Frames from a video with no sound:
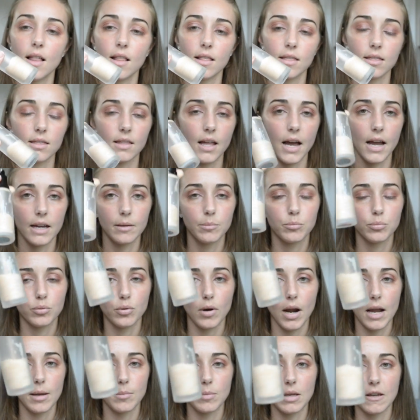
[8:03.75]
Light
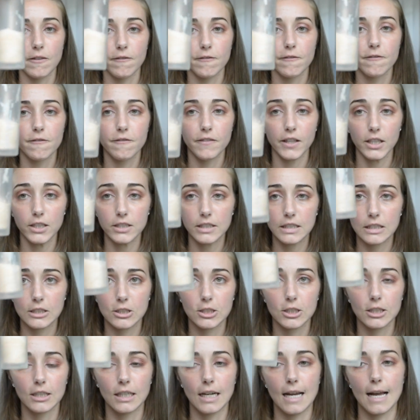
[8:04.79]
Priming
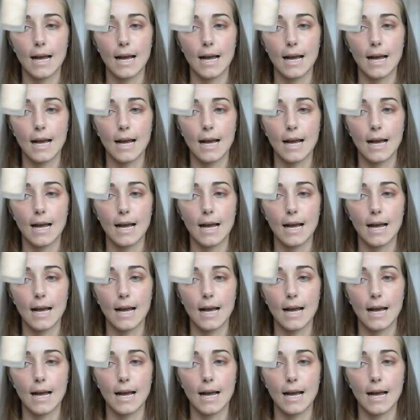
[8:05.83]
Filter.